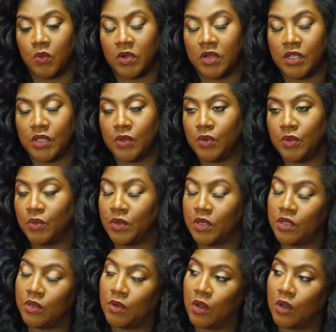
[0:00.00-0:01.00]
What do you What
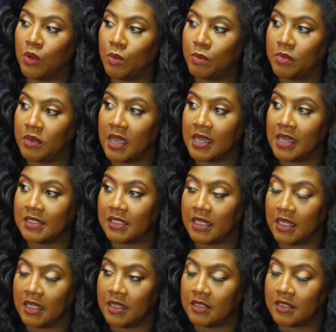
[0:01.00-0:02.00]
do you hope God
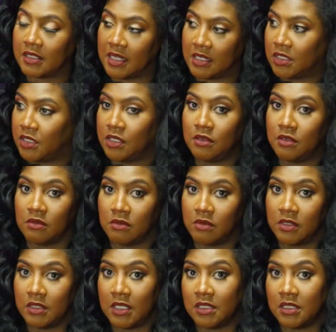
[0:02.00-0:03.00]
say say to you
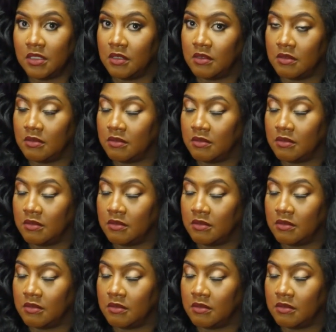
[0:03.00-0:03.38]
or says to you?